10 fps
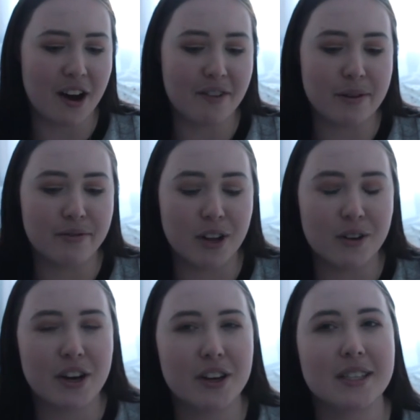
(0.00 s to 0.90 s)
I've been
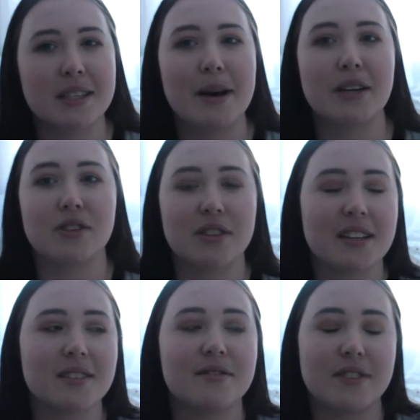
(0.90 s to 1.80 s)
following her since about
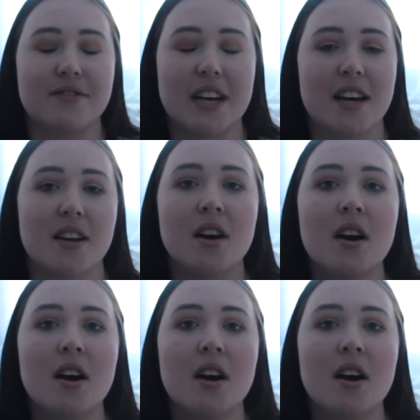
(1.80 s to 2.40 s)
2015